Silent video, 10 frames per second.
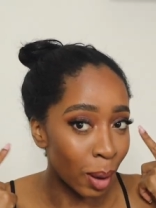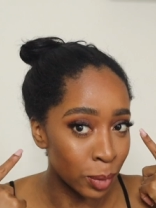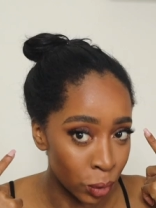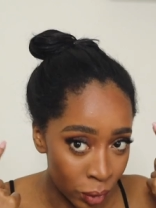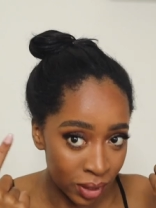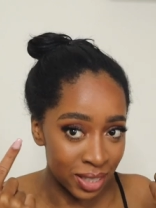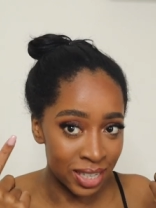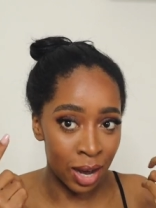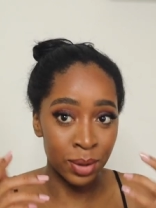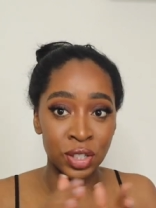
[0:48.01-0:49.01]
I'm sure you can
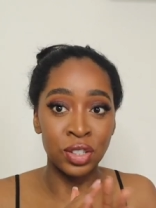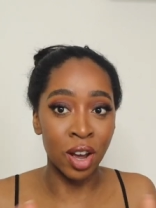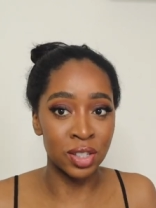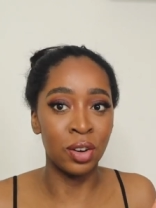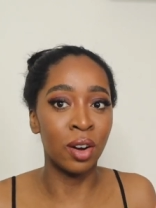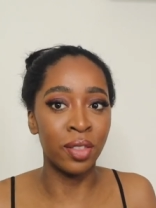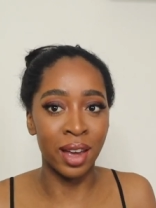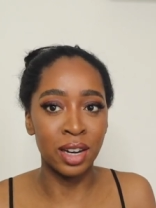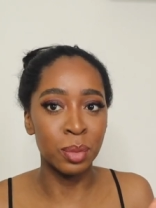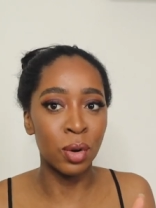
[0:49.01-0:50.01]
tell it just doesn't look like
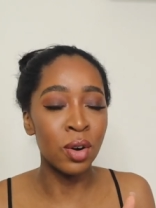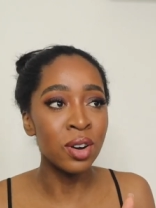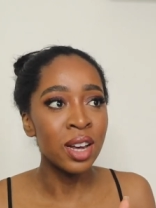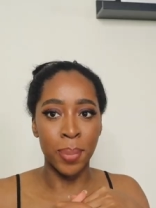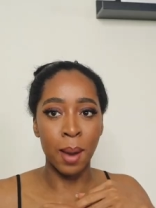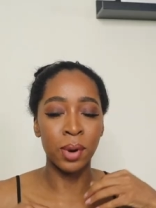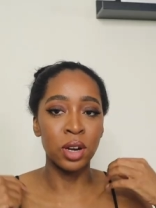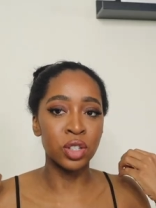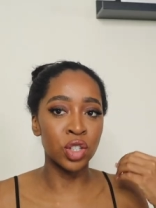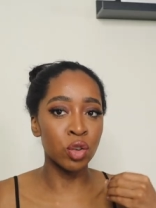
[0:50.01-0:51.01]
that anymore. But I'm
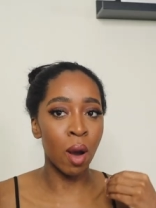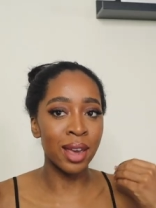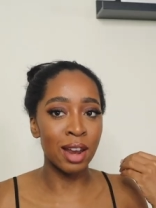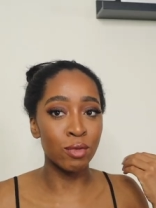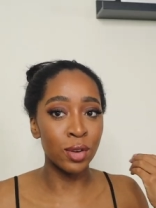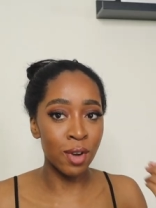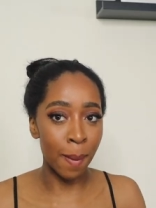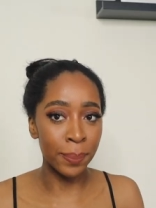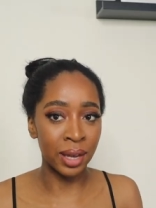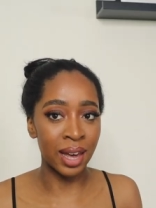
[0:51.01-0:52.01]
gonna just try and
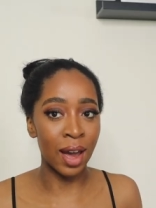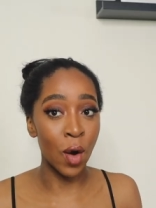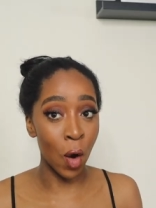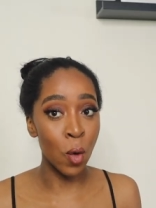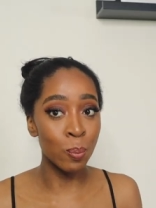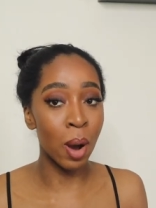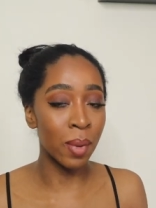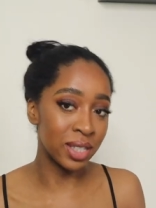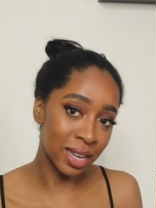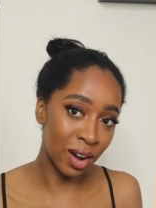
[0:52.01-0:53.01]
revamp it at home by
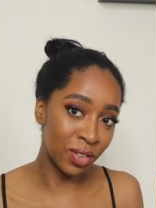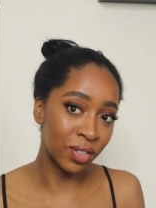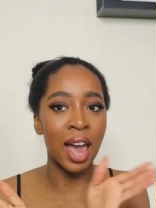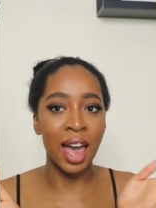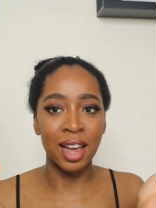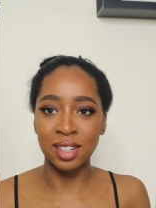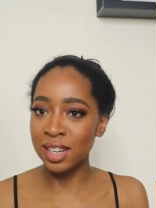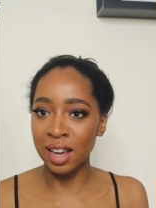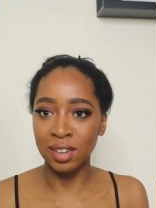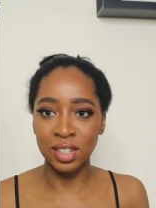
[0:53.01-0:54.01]
myself. And
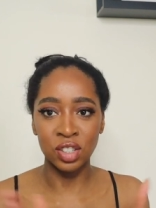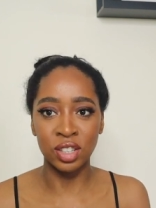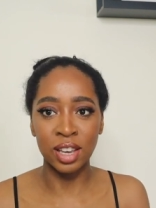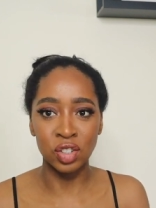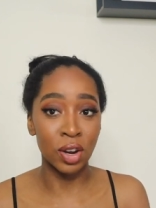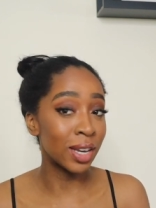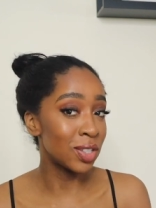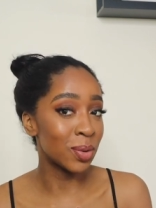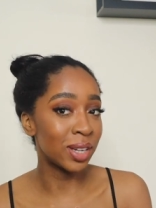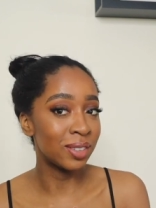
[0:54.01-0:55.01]
yeah, let's just get straight
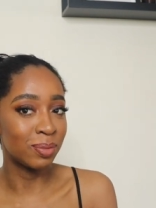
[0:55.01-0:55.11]
into it.